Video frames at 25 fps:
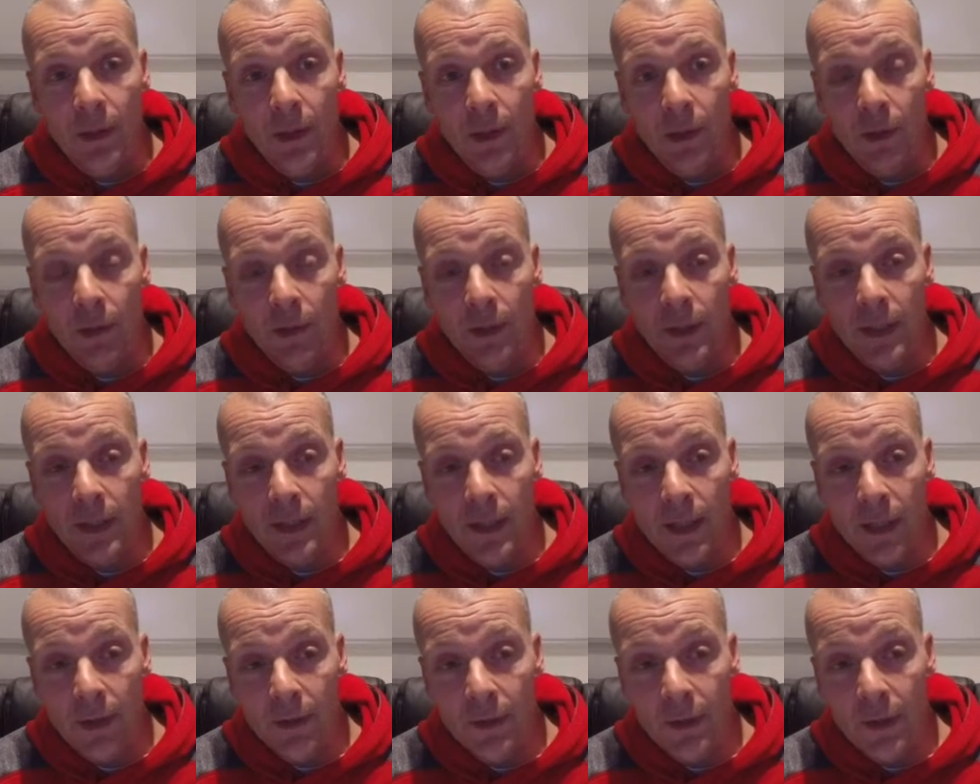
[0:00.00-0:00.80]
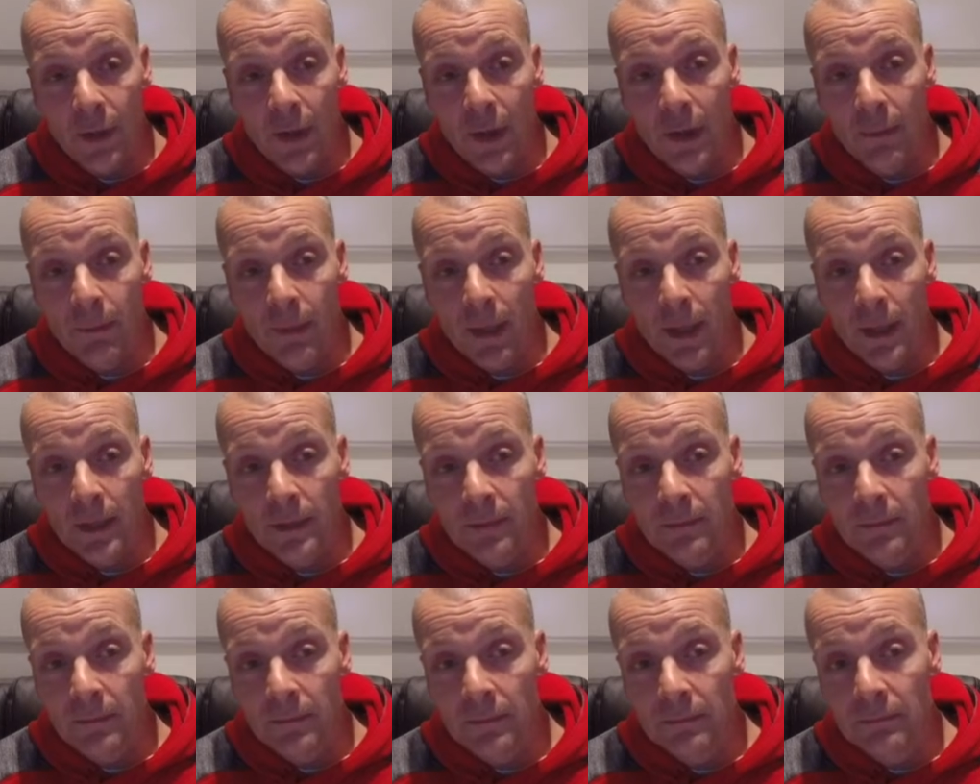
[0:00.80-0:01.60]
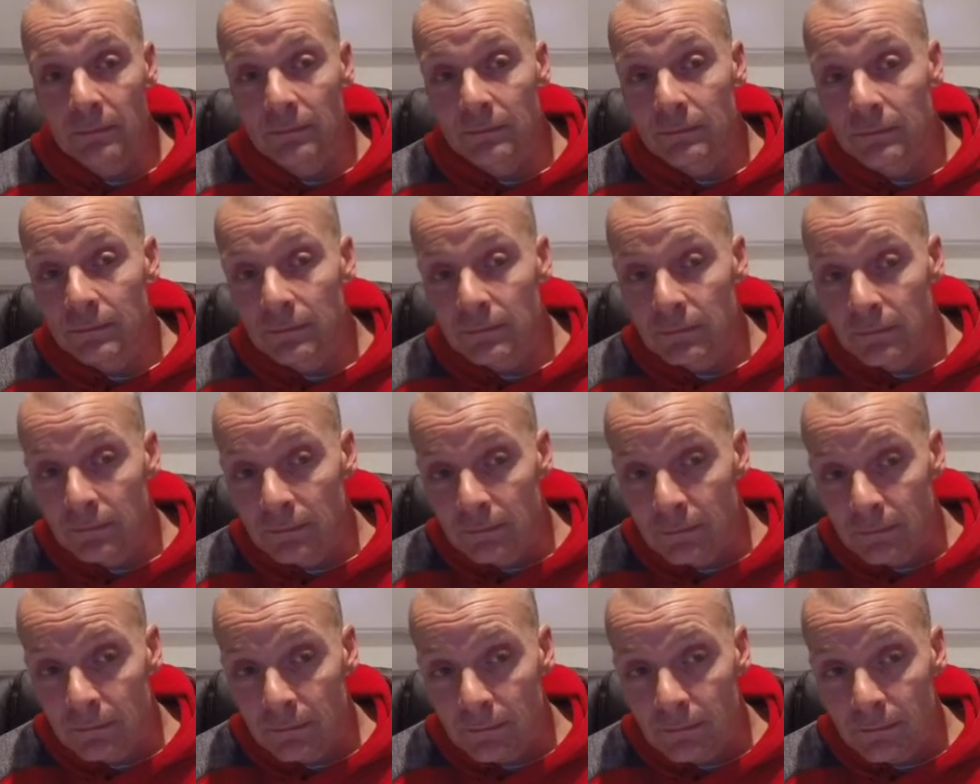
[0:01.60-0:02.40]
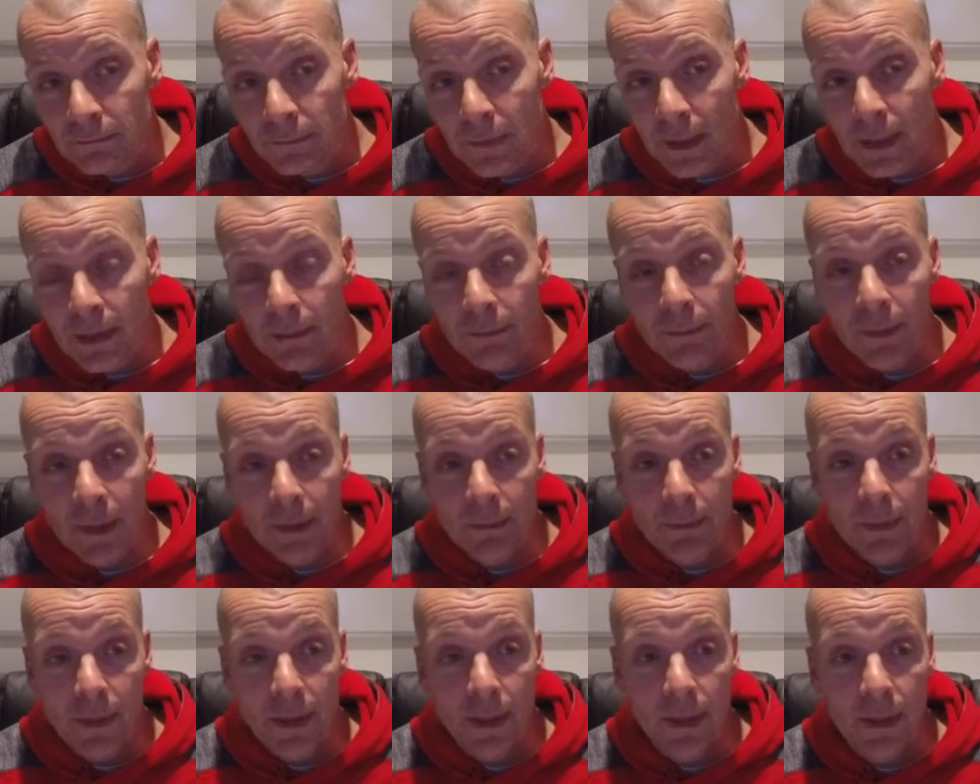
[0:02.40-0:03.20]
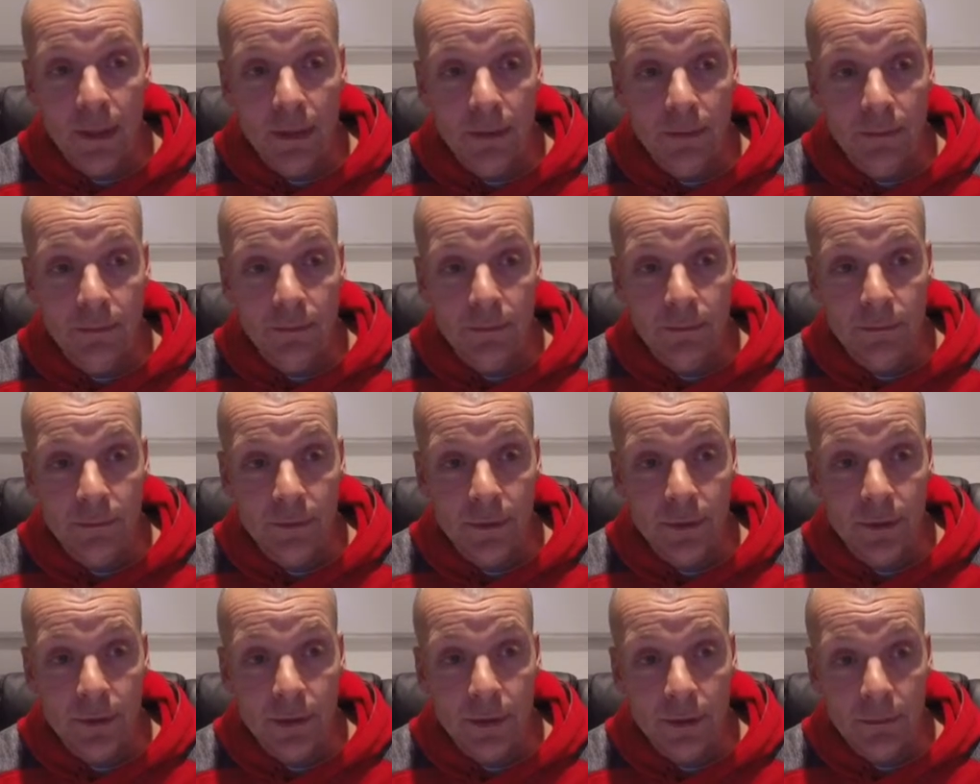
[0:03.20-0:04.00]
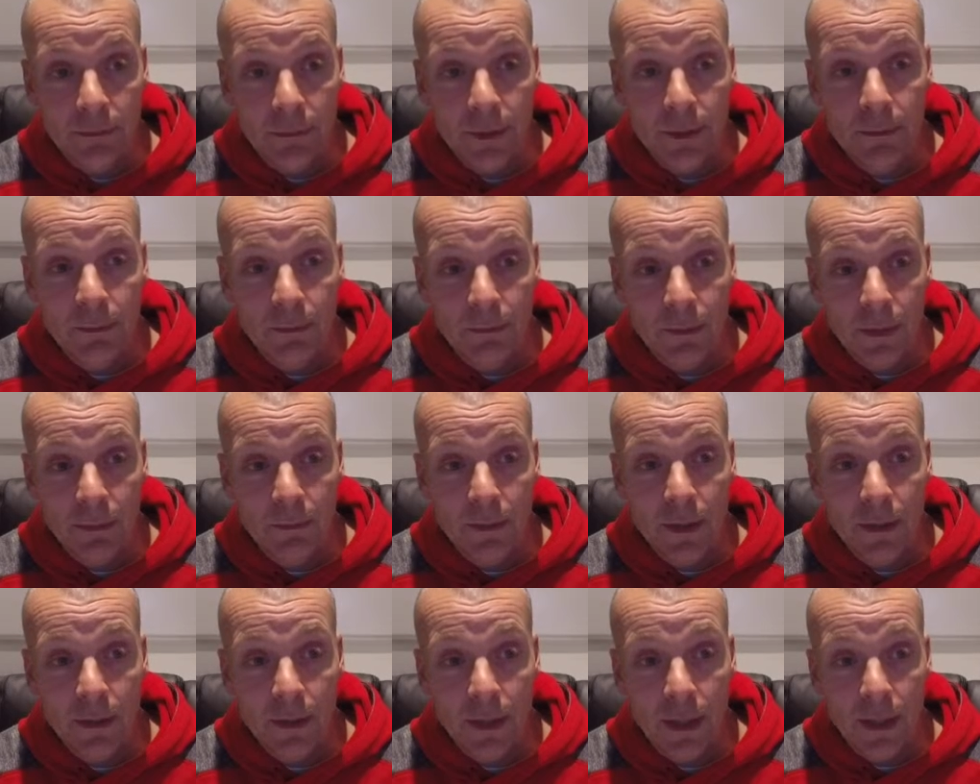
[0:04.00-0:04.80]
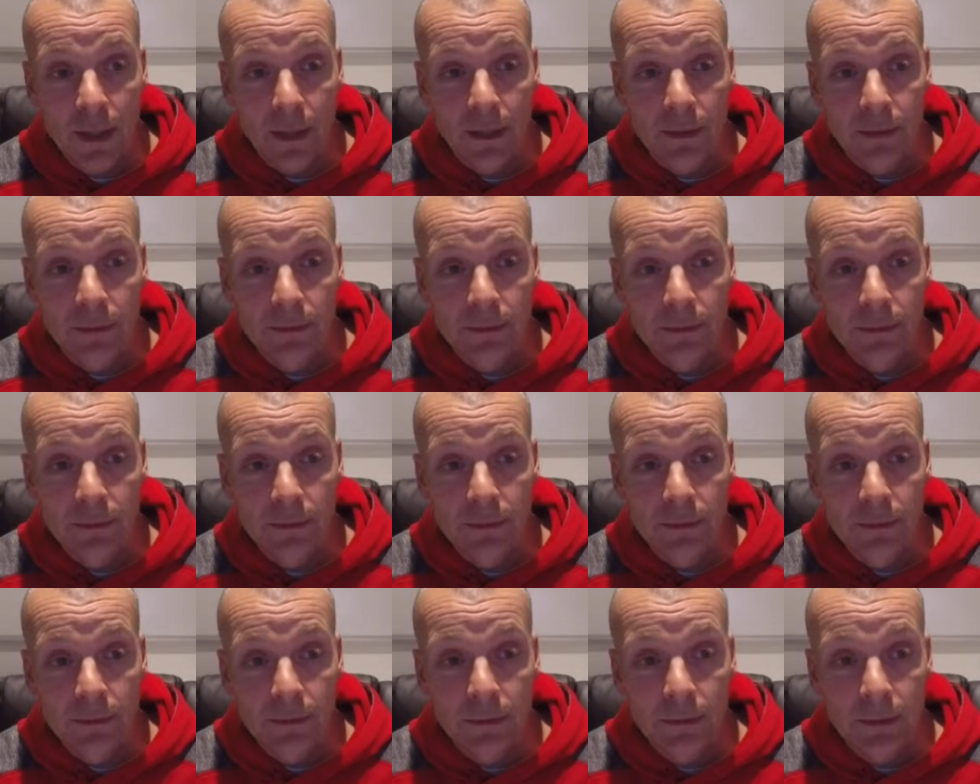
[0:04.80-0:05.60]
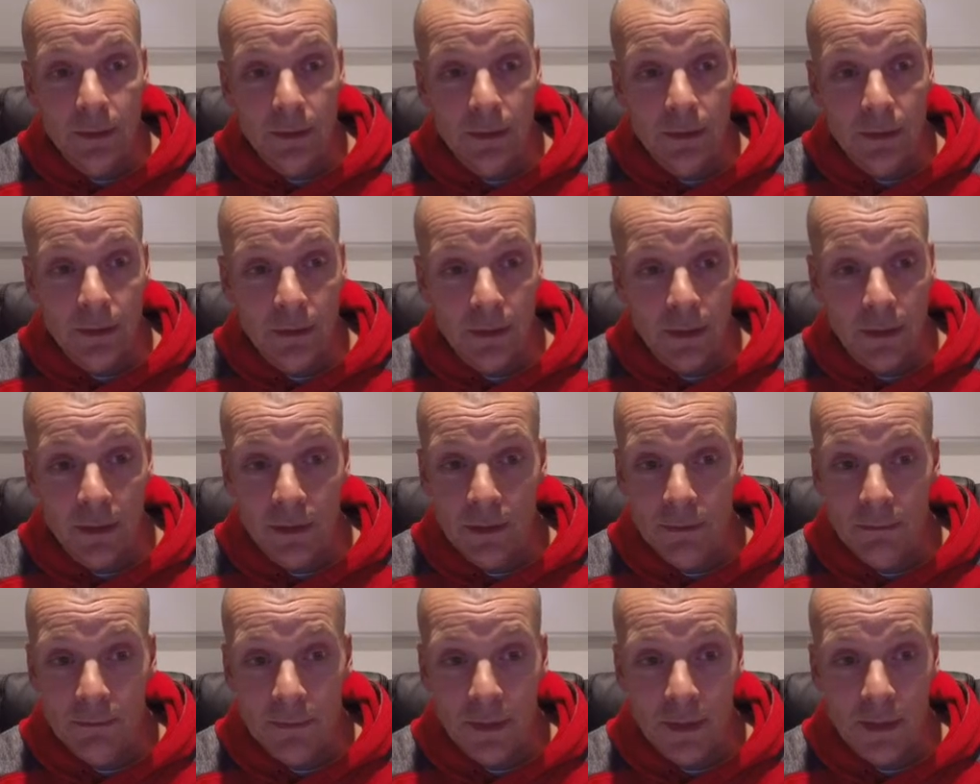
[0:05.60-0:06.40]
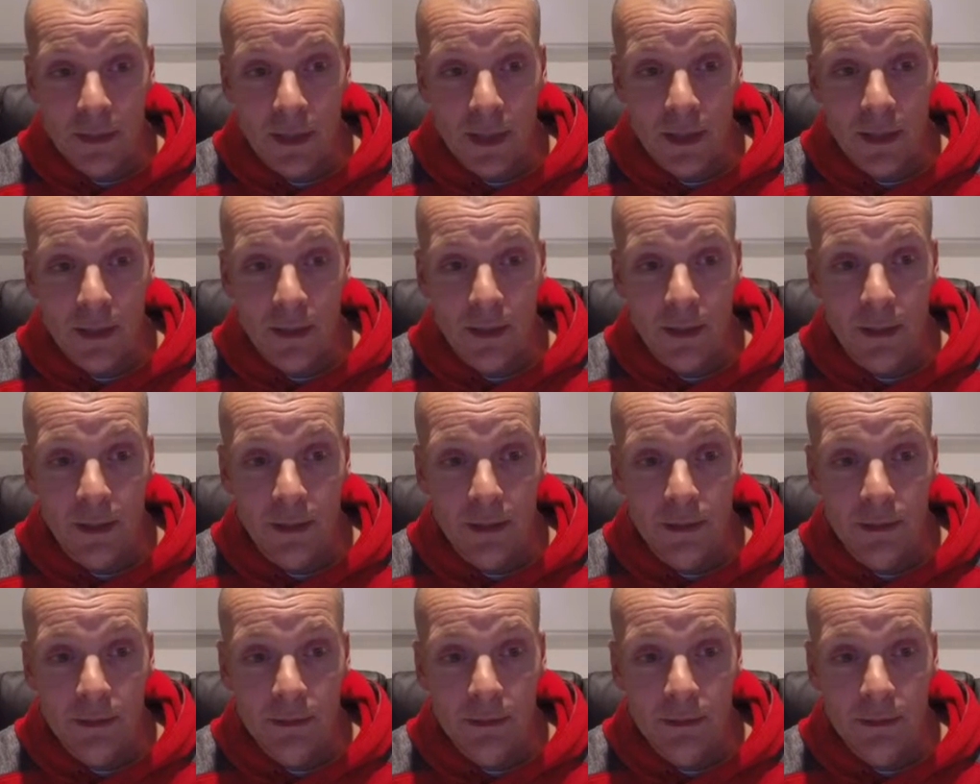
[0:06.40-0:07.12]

Looking at that on an iPad, it may be okay. He didn't miss that, did he?